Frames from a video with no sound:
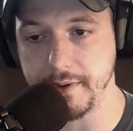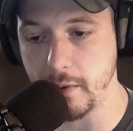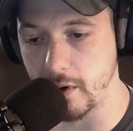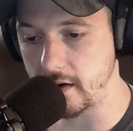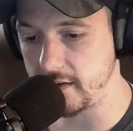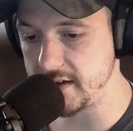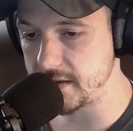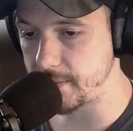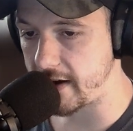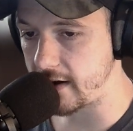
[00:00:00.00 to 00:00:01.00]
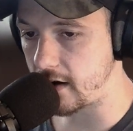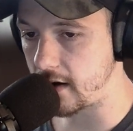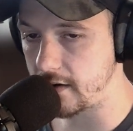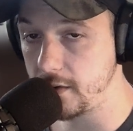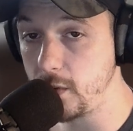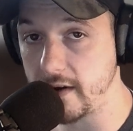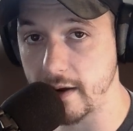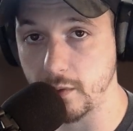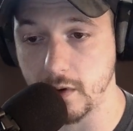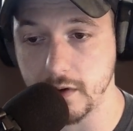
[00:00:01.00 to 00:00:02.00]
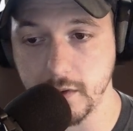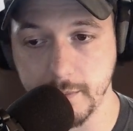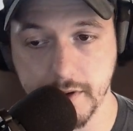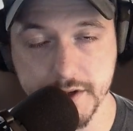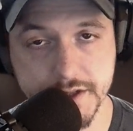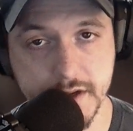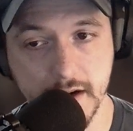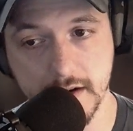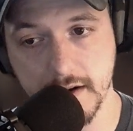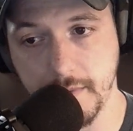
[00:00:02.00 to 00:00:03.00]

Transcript: renew our lease by our new landlord who had purchased our